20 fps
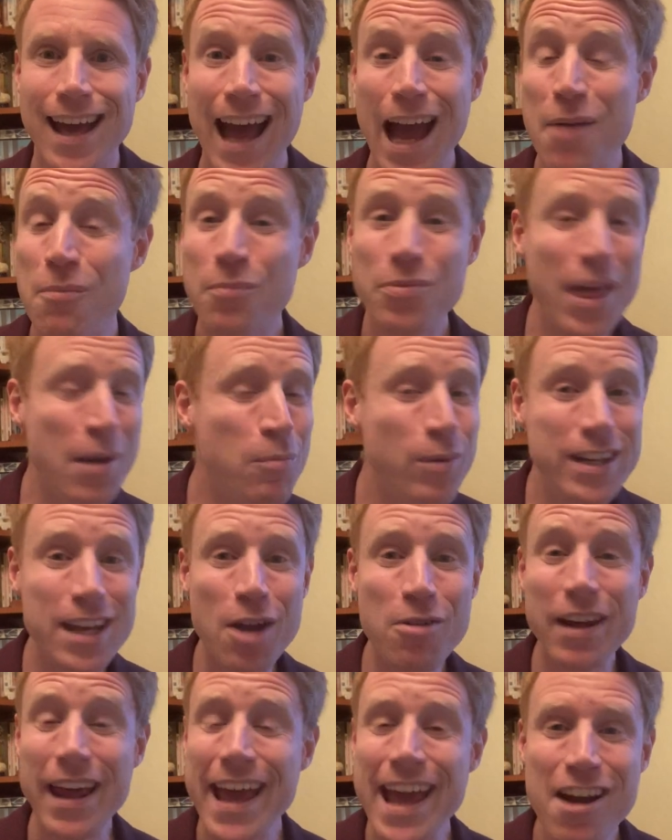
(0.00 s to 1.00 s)
And then we
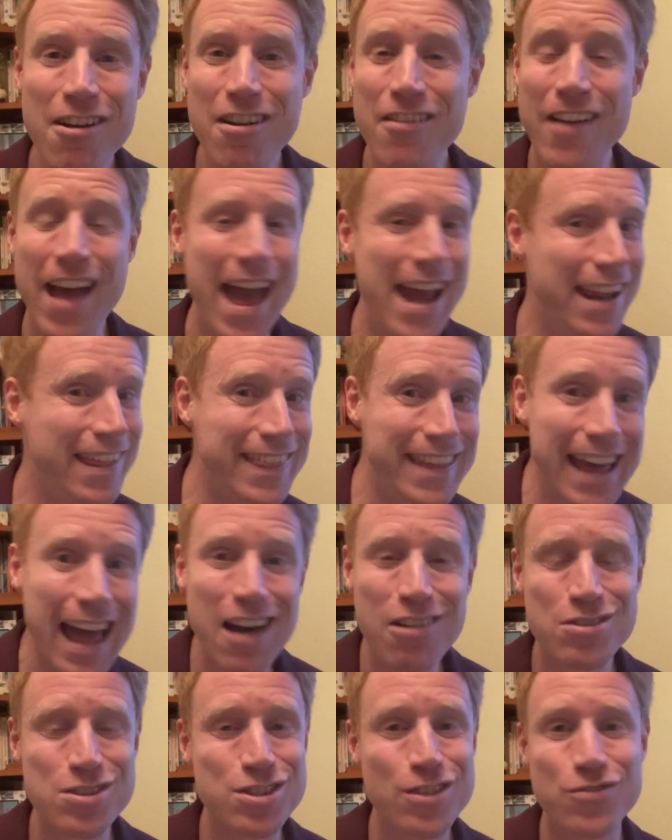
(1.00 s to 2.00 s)
don't hear anything
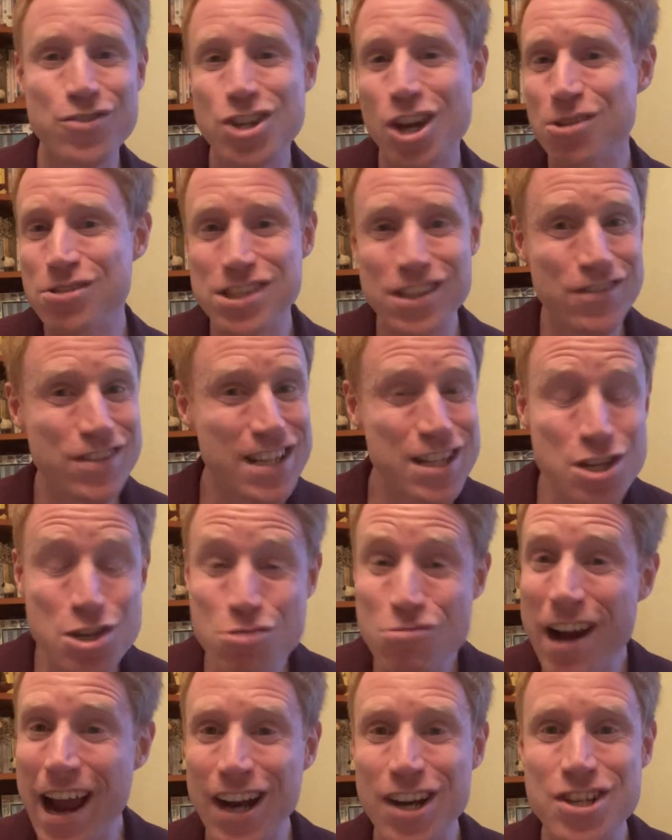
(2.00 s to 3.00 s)
else of Joseph's
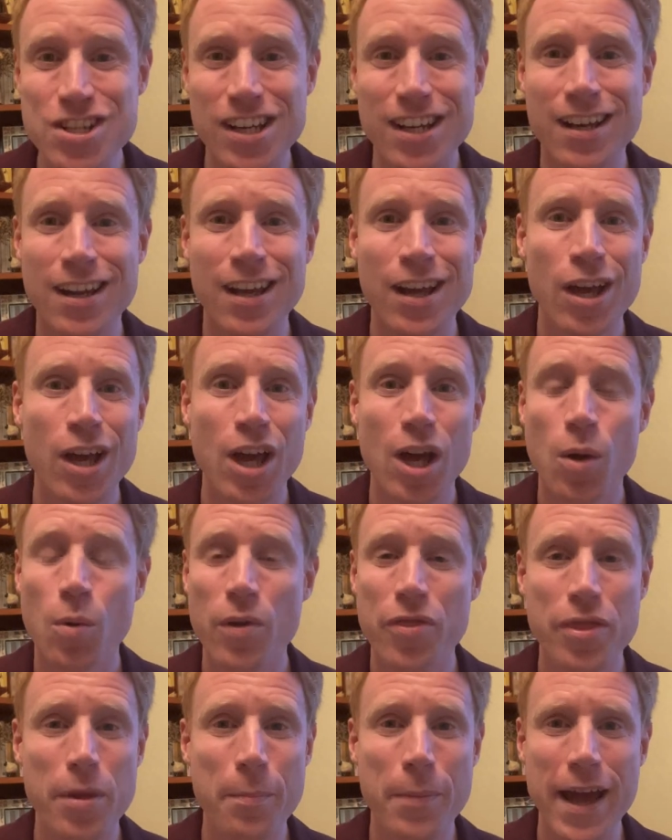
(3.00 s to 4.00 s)
interaction
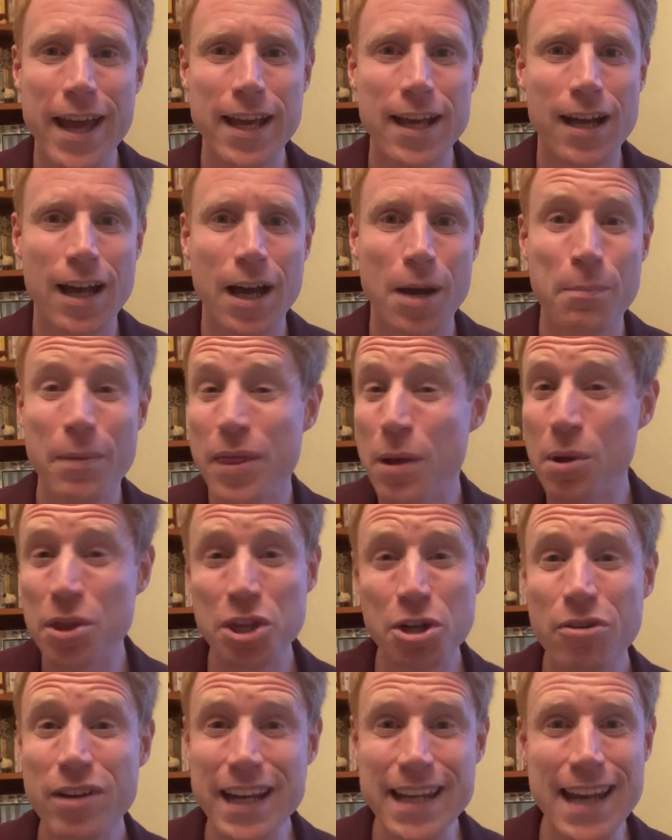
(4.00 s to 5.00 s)
with the baker. But there were
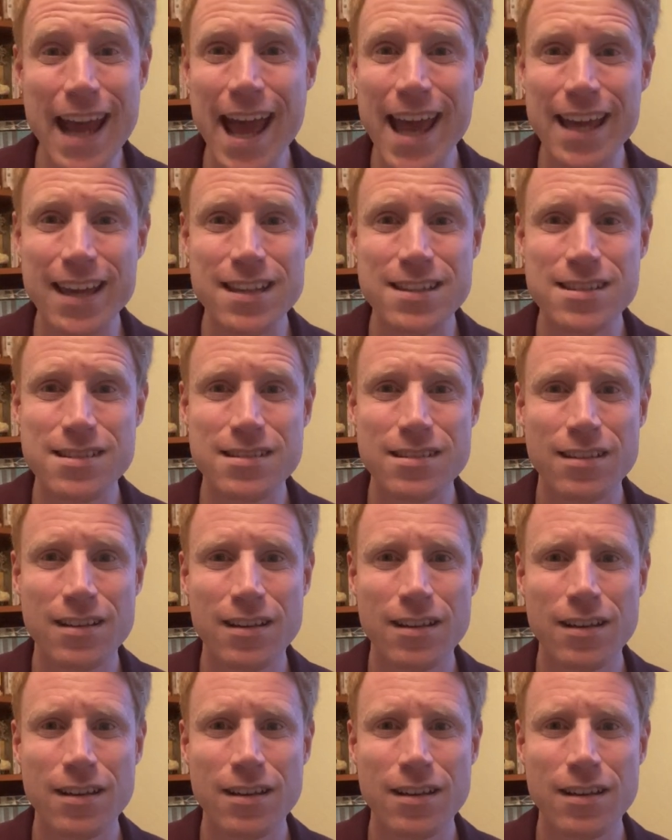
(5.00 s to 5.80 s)
three days.